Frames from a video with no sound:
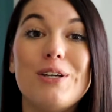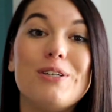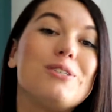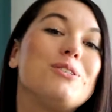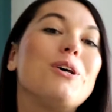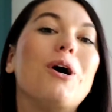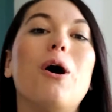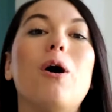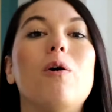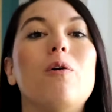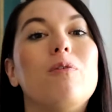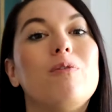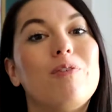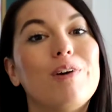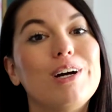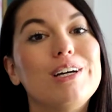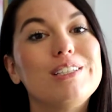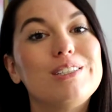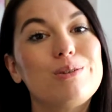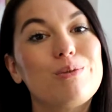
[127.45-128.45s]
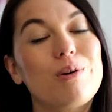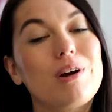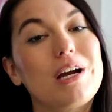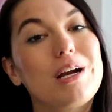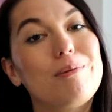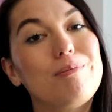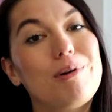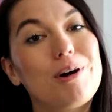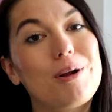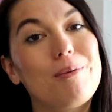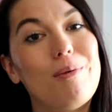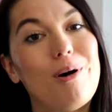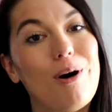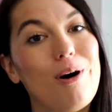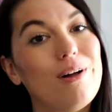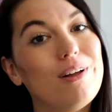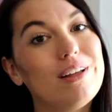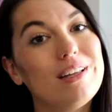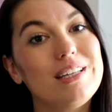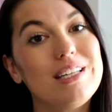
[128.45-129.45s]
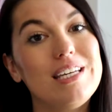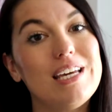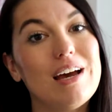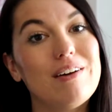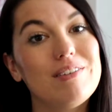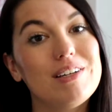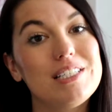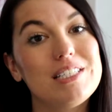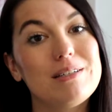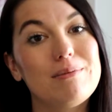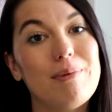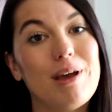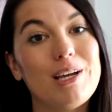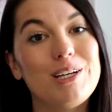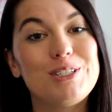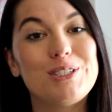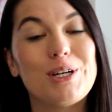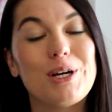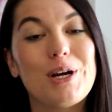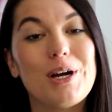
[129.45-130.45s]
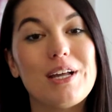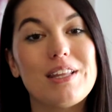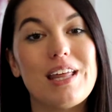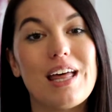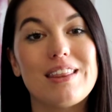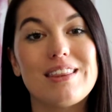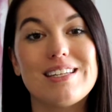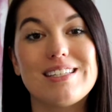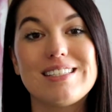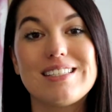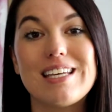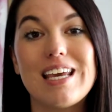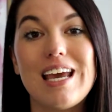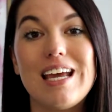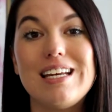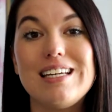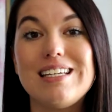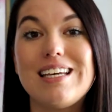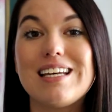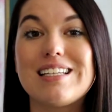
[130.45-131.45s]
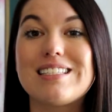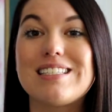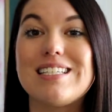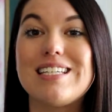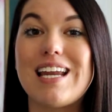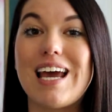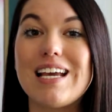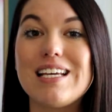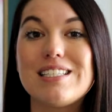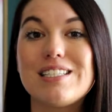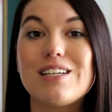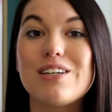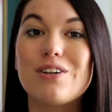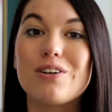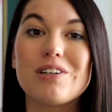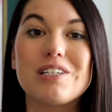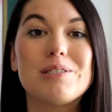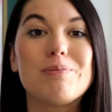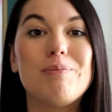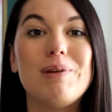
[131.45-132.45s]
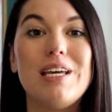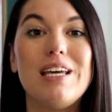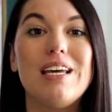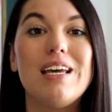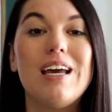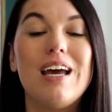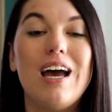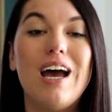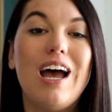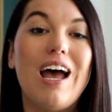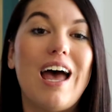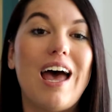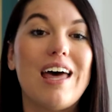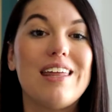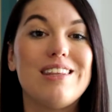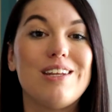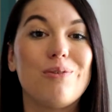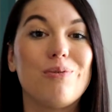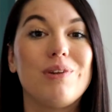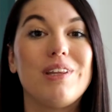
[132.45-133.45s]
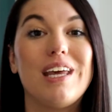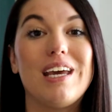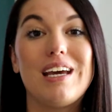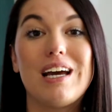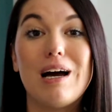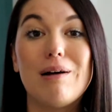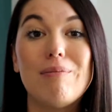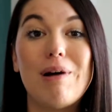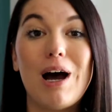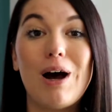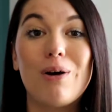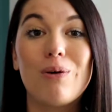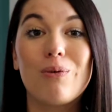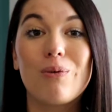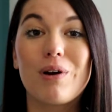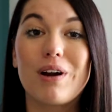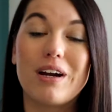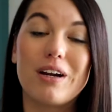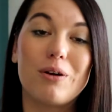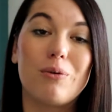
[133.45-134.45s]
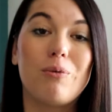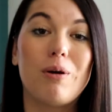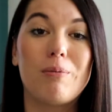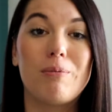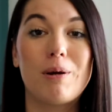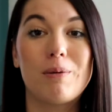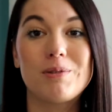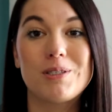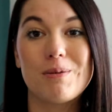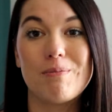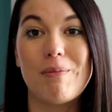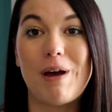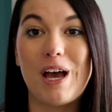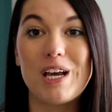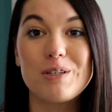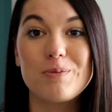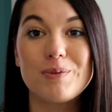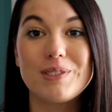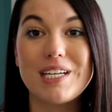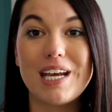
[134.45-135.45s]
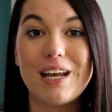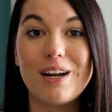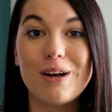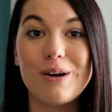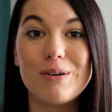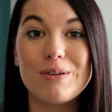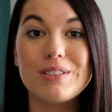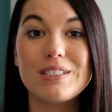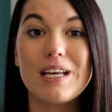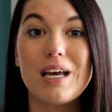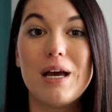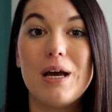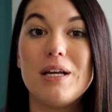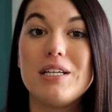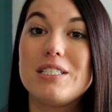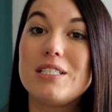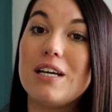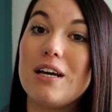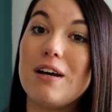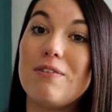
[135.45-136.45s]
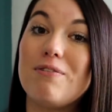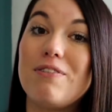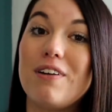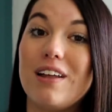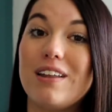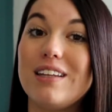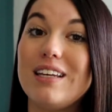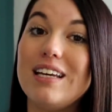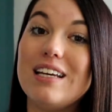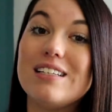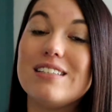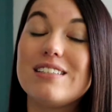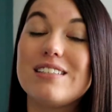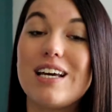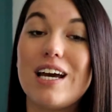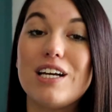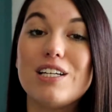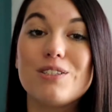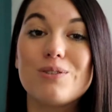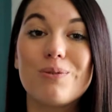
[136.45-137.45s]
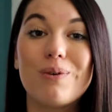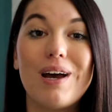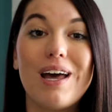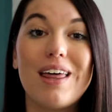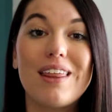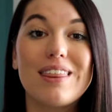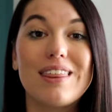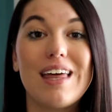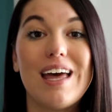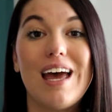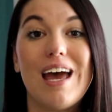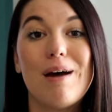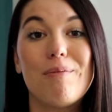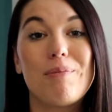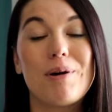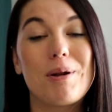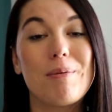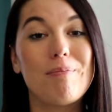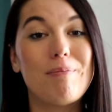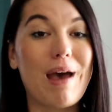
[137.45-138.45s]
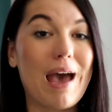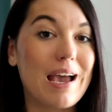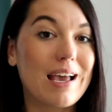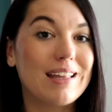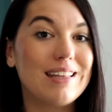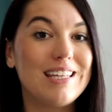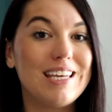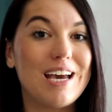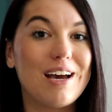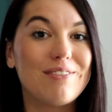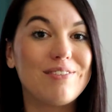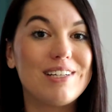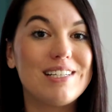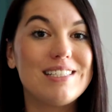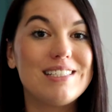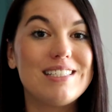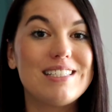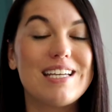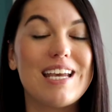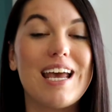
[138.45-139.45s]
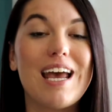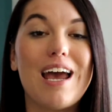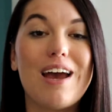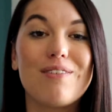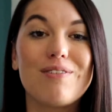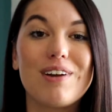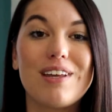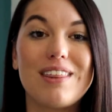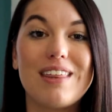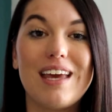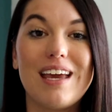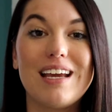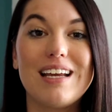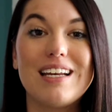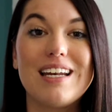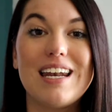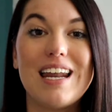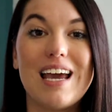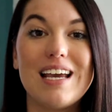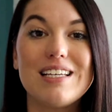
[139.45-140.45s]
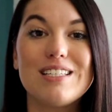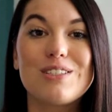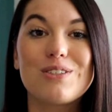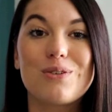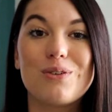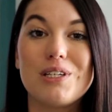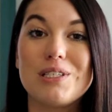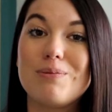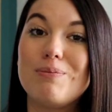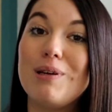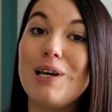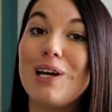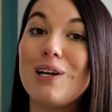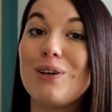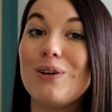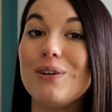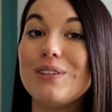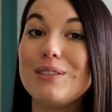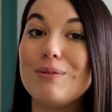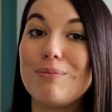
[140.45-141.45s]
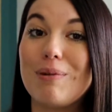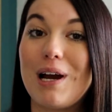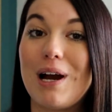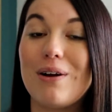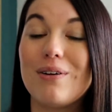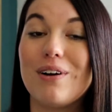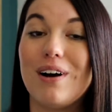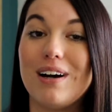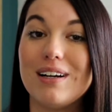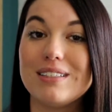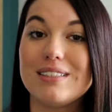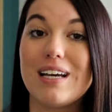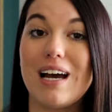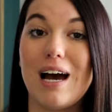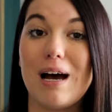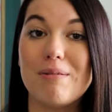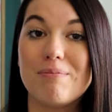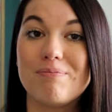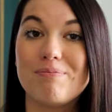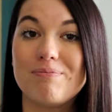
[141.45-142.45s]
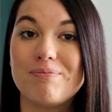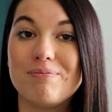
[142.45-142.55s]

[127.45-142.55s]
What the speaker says: So first, we're going to put them all in the oven to make sure that the skin gets nice and crispy. And then when they come out, we're gonna whip up some mashed potatoes to fill the insides with, put them back in the oven to get everything nice, crispy, and golden brown on top.